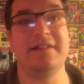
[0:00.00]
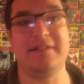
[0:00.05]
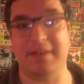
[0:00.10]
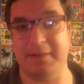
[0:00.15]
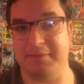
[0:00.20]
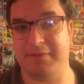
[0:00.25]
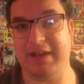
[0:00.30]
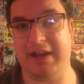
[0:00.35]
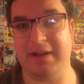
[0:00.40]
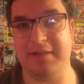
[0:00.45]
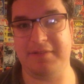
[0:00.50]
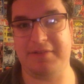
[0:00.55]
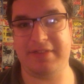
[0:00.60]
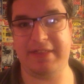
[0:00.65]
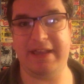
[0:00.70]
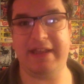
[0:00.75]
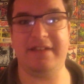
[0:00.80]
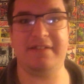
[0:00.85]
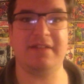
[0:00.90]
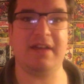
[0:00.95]
sometimes
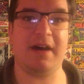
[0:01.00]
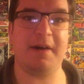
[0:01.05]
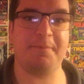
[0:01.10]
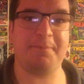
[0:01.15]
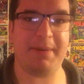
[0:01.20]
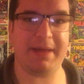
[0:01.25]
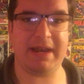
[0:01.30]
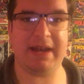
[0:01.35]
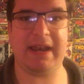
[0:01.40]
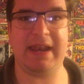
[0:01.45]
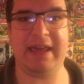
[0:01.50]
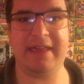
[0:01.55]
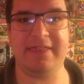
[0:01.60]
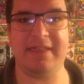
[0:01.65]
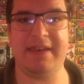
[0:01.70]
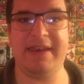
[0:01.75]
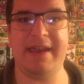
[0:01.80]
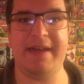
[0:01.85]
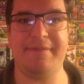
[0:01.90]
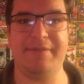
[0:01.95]
things are better
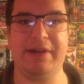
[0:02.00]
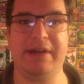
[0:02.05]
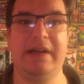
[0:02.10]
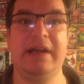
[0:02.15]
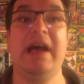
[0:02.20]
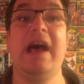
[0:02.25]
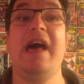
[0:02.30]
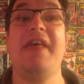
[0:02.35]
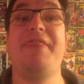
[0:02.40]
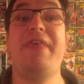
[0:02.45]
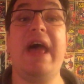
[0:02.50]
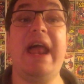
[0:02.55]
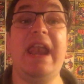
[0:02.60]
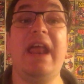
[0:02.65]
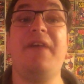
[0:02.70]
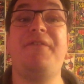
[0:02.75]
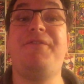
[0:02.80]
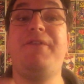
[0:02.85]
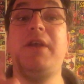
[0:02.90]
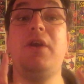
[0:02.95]
late than never.
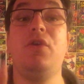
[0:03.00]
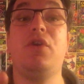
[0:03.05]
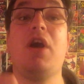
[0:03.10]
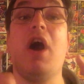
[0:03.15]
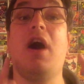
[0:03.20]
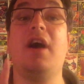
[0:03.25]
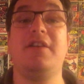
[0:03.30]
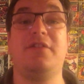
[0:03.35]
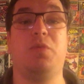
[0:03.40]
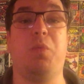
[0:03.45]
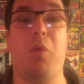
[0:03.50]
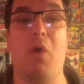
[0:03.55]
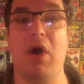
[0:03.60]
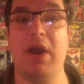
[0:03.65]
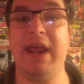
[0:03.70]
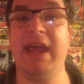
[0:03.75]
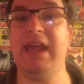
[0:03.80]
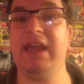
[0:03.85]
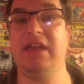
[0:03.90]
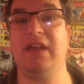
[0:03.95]
Then if you guys
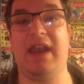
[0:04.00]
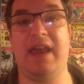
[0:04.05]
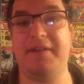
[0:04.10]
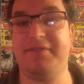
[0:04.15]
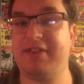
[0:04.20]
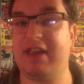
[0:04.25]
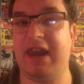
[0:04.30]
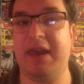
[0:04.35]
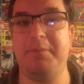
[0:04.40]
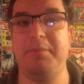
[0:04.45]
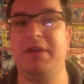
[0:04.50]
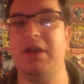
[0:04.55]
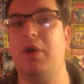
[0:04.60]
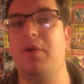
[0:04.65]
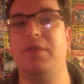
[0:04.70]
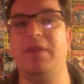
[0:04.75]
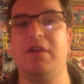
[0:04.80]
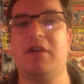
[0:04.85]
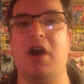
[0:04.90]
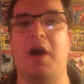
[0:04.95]
want it, you'll have to let me
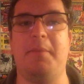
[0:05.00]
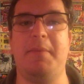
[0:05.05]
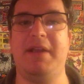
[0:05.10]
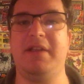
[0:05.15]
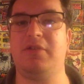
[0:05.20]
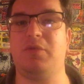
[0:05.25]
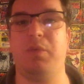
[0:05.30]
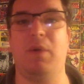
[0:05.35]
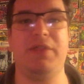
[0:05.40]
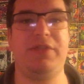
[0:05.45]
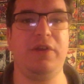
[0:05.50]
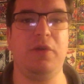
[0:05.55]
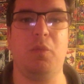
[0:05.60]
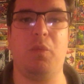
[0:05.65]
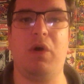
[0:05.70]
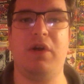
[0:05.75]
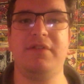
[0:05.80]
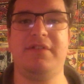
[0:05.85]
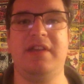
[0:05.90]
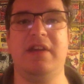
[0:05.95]
know in the comments whether you
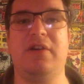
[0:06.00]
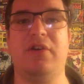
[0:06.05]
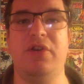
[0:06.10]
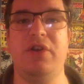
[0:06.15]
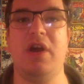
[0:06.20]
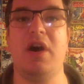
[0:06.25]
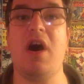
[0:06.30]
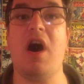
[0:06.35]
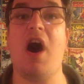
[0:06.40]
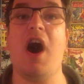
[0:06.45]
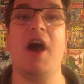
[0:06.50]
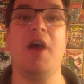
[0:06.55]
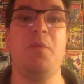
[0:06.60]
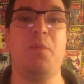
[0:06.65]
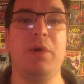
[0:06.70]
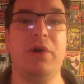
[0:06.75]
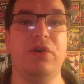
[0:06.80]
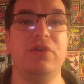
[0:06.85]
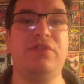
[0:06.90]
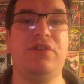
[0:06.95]
want it or not. I
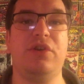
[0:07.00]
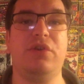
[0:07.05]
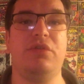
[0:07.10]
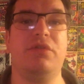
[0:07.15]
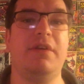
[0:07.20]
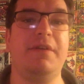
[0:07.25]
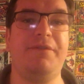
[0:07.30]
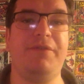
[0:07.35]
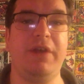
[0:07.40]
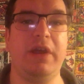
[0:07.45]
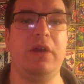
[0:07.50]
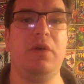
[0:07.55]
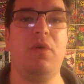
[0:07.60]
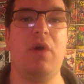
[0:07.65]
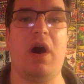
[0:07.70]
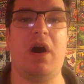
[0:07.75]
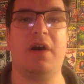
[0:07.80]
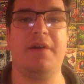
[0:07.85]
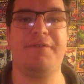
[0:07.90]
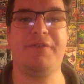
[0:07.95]
will do a
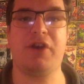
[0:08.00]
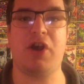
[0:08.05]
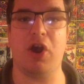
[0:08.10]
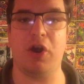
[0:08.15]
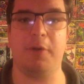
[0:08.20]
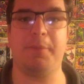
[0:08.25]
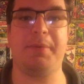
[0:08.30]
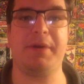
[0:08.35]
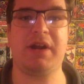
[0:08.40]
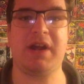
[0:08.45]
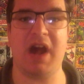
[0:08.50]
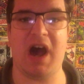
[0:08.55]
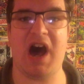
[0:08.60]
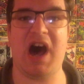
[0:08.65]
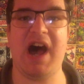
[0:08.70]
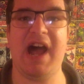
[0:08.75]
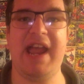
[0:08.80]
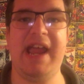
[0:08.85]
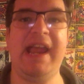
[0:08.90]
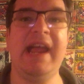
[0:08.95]
review of Cobra
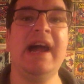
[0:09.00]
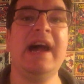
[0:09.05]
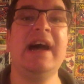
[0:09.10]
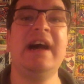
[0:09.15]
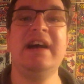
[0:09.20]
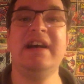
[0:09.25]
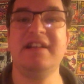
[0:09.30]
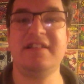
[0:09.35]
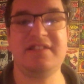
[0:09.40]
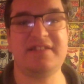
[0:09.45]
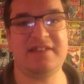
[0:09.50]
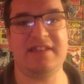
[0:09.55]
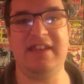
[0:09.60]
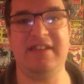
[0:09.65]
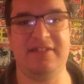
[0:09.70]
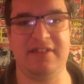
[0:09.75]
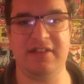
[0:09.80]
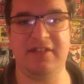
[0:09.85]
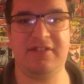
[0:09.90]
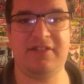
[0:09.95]
Kai
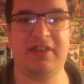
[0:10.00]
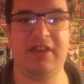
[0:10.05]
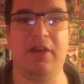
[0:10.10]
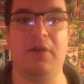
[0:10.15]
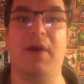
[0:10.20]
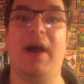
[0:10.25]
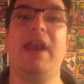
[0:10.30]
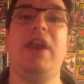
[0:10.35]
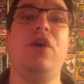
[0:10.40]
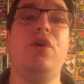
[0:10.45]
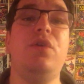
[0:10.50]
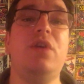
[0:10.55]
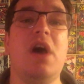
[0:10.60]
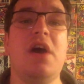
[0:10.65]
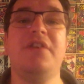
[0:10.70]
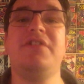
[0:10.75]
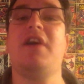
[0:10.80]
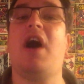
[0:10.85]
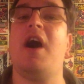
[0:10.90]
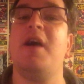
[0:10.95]
Season 2. And who
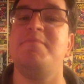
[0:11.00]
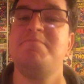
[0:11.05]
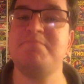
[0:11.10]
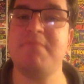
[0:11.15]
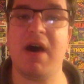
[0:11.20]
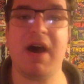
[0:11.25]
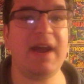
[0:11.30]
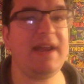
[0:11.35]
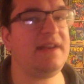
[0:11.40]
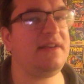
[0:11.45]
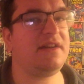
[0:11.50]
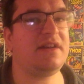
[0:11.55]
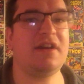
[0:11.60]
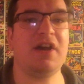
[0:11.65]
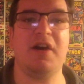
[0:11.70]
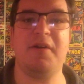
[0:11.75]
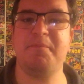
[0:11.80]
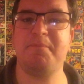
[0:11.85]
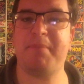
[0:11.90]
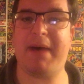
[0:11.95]
knows, I might
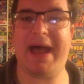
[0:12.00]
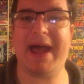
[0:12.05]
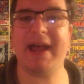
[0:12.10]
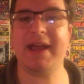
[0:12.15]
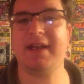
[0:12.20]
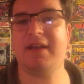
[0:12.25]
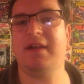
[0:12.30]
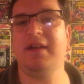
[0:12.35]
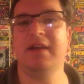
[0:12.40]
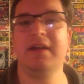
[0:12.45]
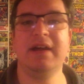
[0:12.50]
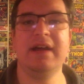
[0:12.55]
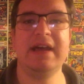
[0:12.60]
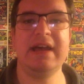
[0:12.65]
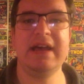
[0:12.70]
come back